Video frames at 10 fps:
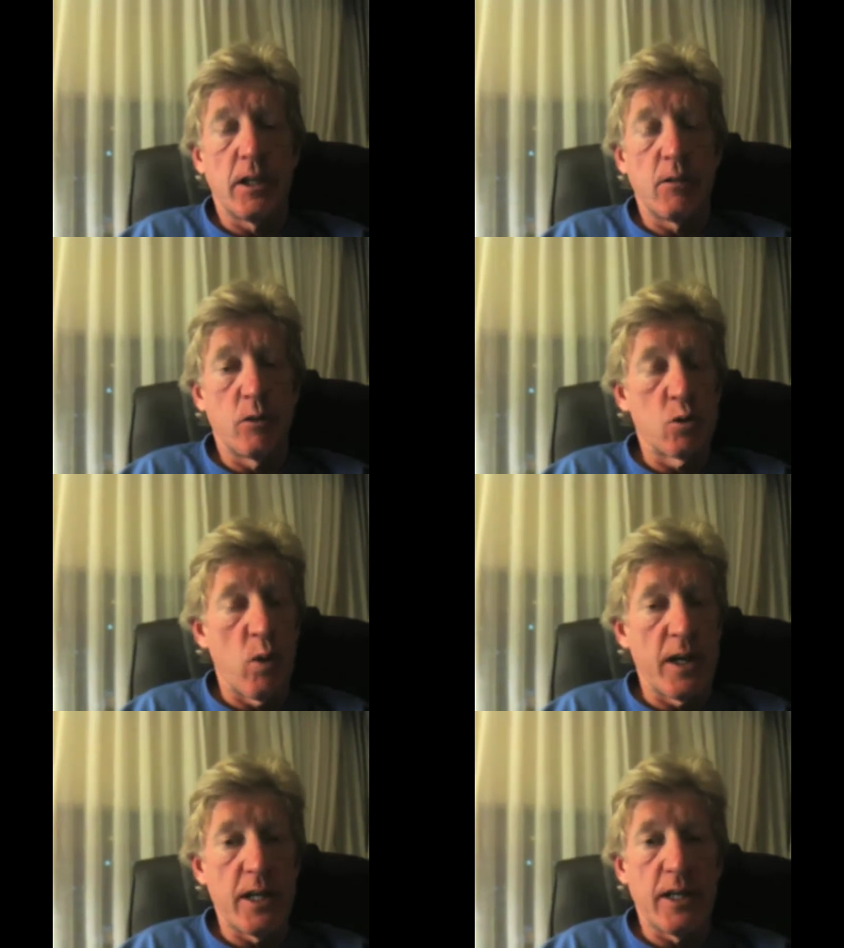it was
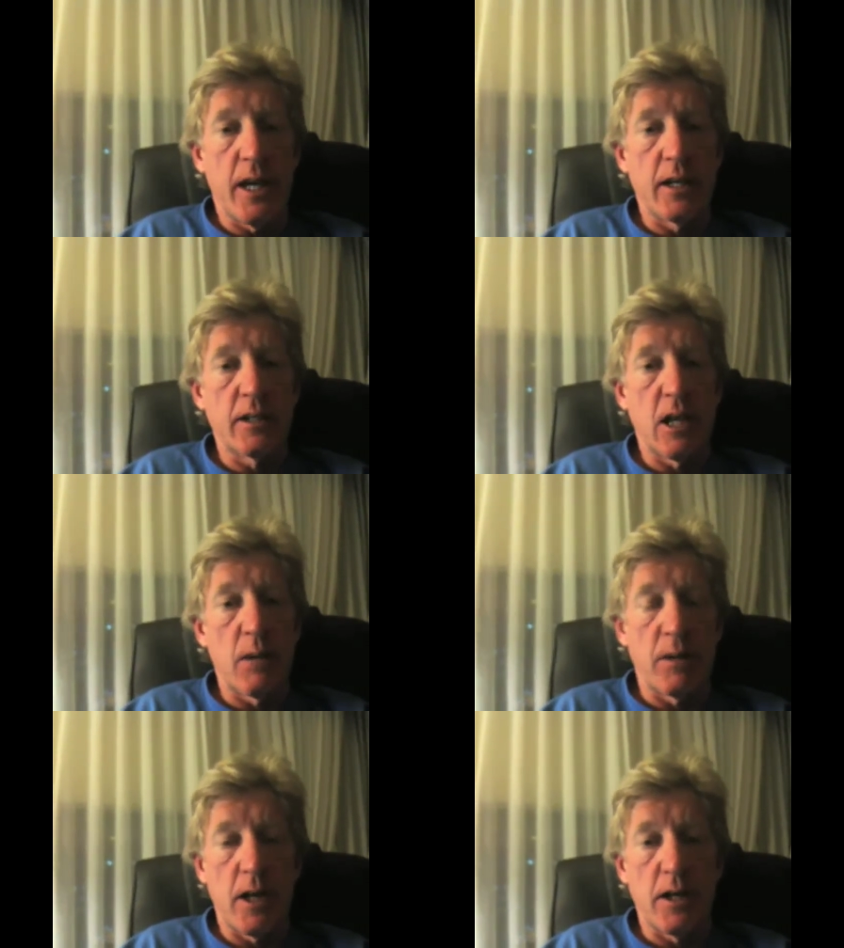windy again,
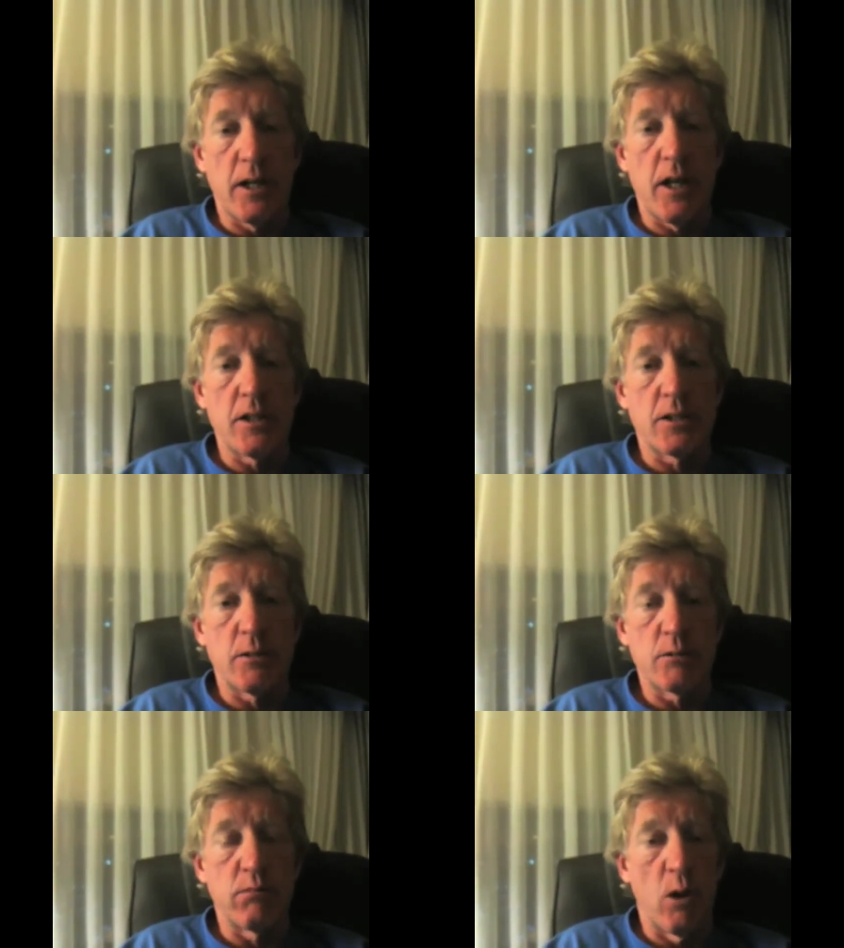coming out of the east,
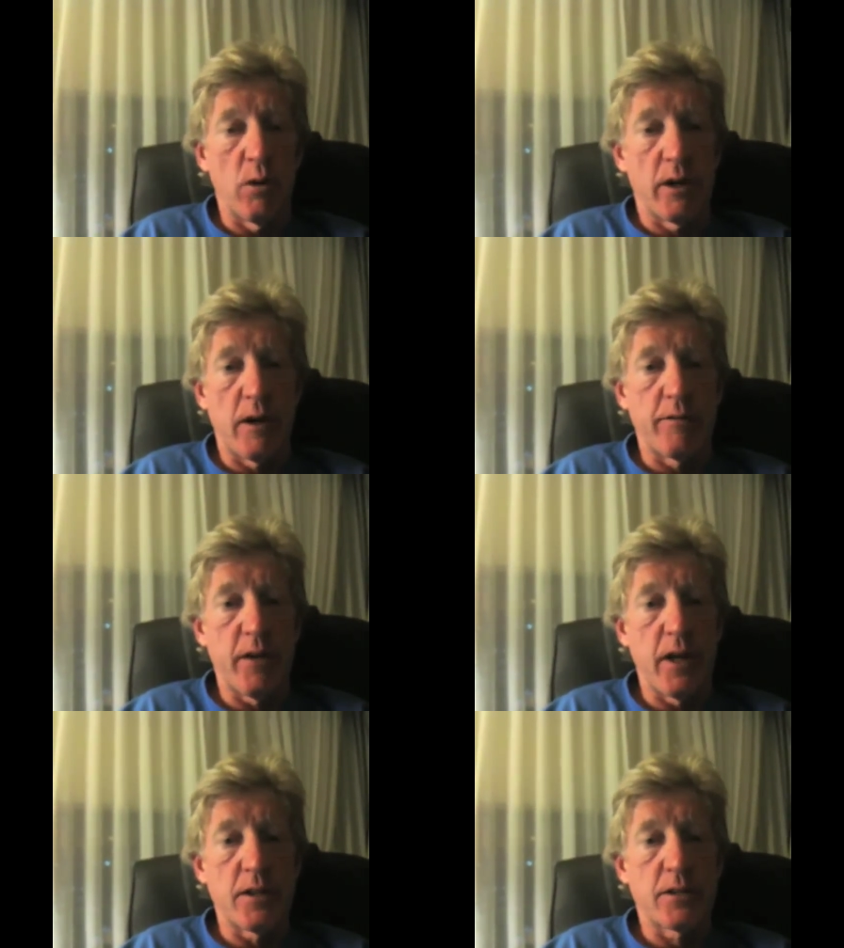so it blowing in our
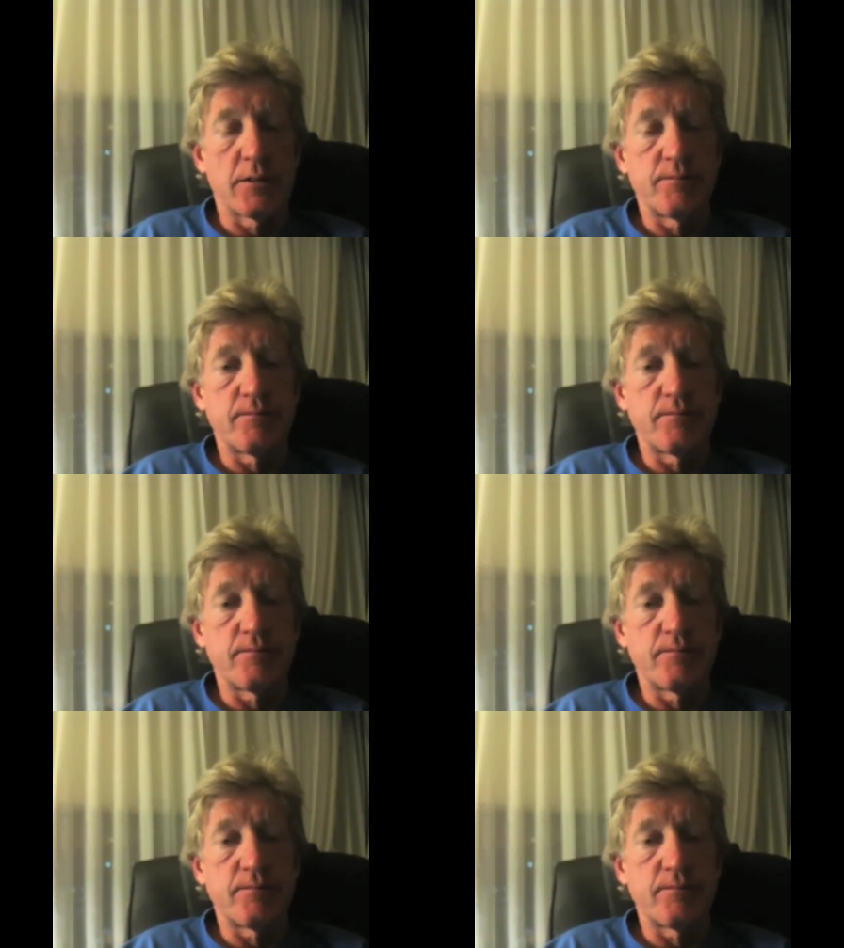face.